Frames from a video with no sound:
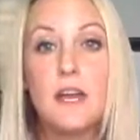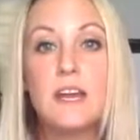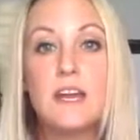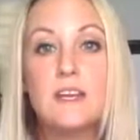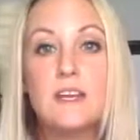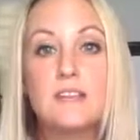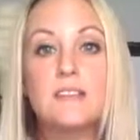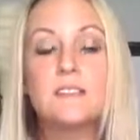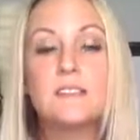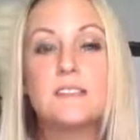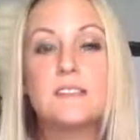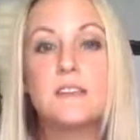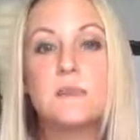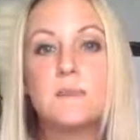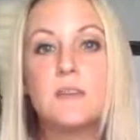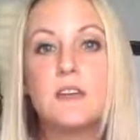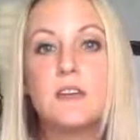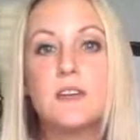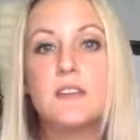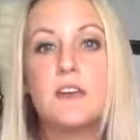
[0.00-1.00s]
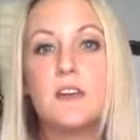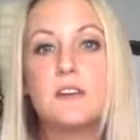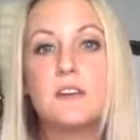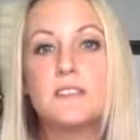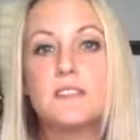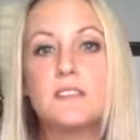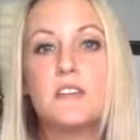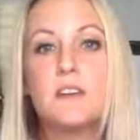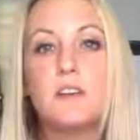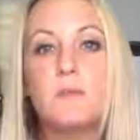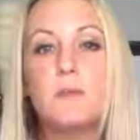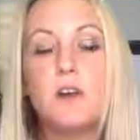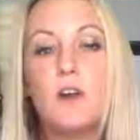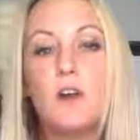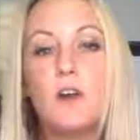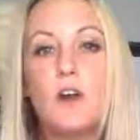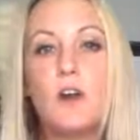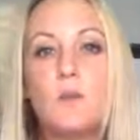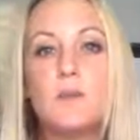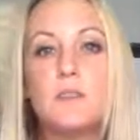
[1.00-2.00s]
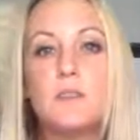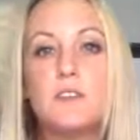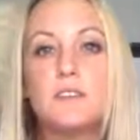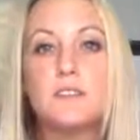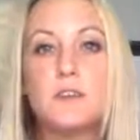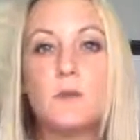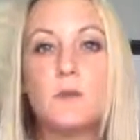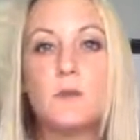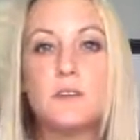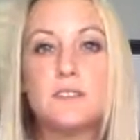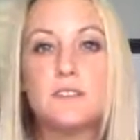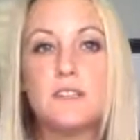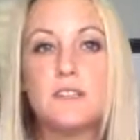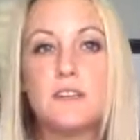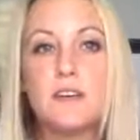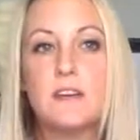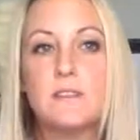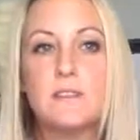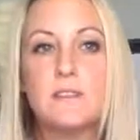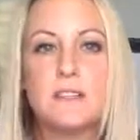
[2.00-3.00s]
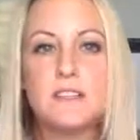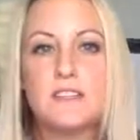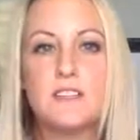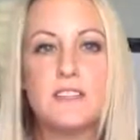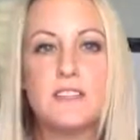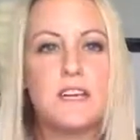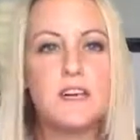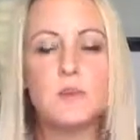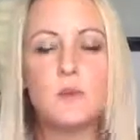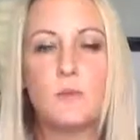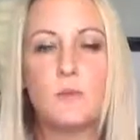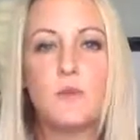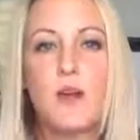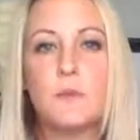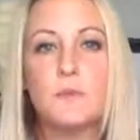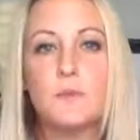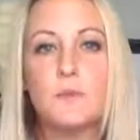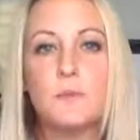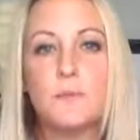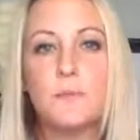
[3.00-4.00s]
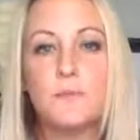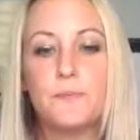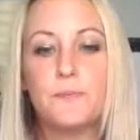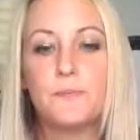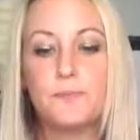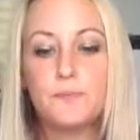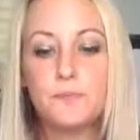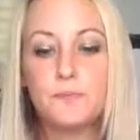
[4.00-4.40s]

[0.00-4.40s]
And I did the same thing there. I said, give me a call when these go on sale. And they said, yeah, no problem.